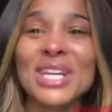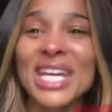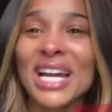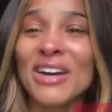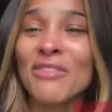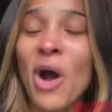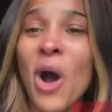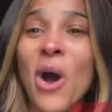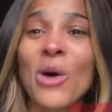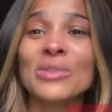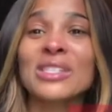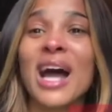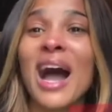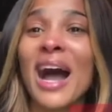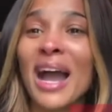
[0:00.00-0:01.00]
rub it on
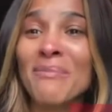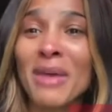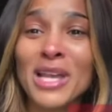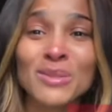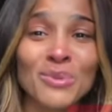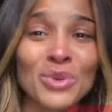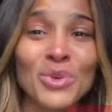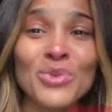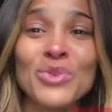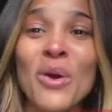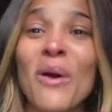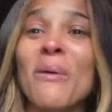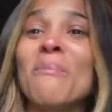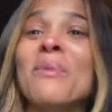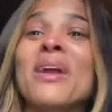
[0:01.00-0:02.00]
Babylon, rub it on
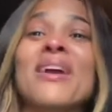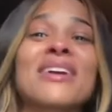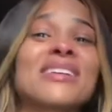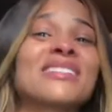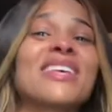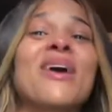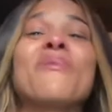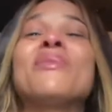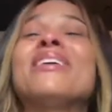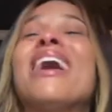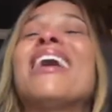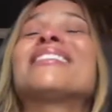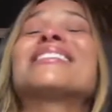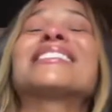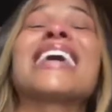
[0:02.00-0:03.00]
America, and
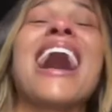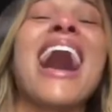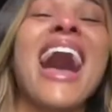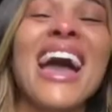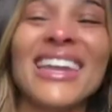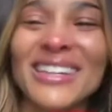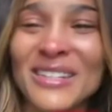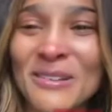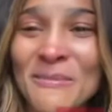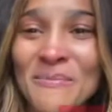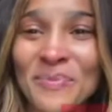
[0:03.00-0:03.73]
see if she could be healed.